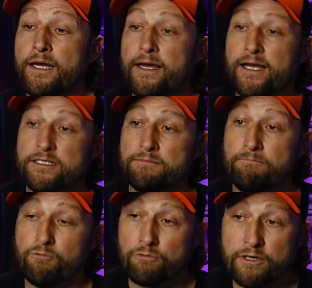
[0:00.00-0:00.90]
has
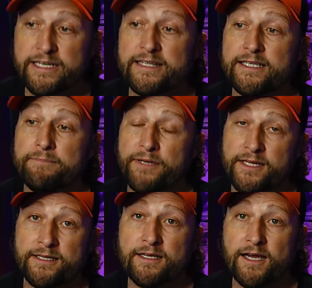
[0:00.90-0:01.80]
really
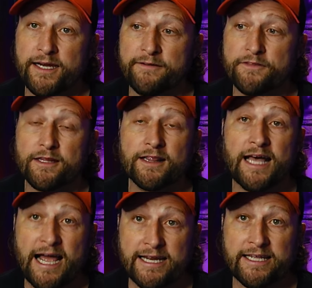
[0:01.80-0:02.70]
been kind of the
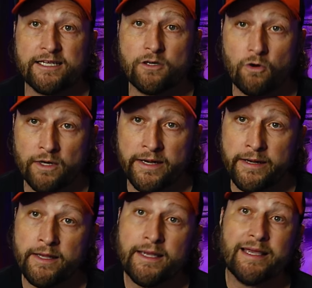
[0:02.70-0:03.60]
lagging coin
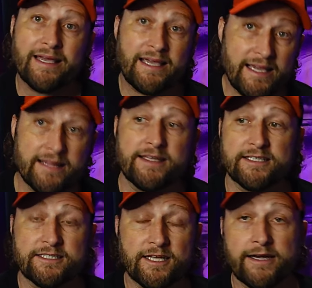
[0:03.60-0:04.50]
in this
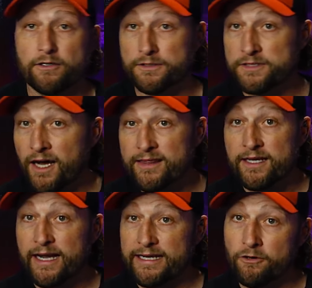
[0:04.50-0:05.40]
cycle. Not that
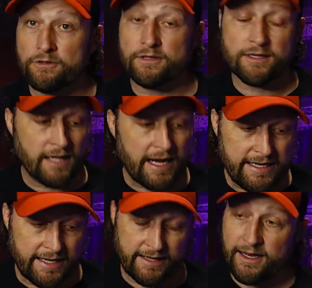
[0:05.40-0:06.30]
I don't like
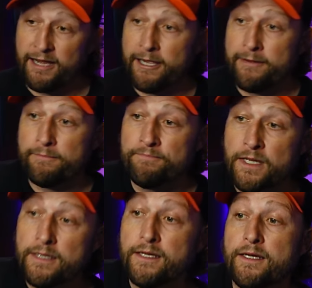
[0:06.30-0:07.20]
it. I am
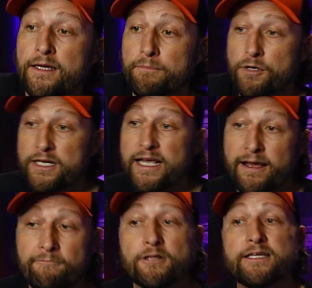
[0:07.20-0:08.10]
pretty
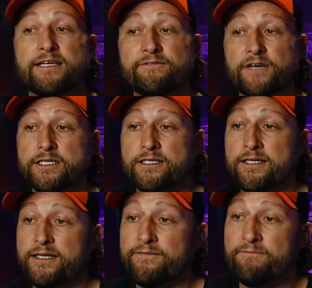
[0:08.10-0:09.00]
heavily invested
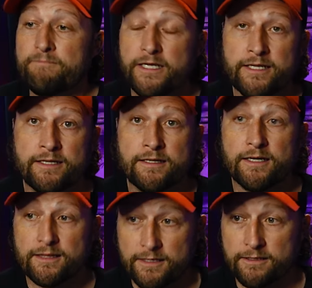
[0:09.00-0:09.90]
in
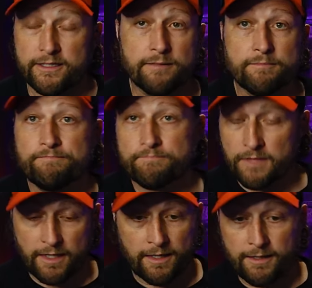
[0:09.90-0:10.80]
Ethereum,
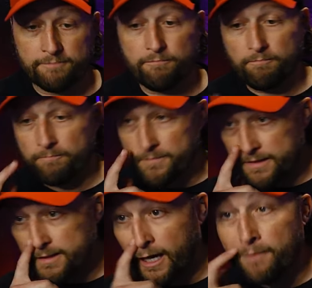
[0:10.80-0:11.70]
not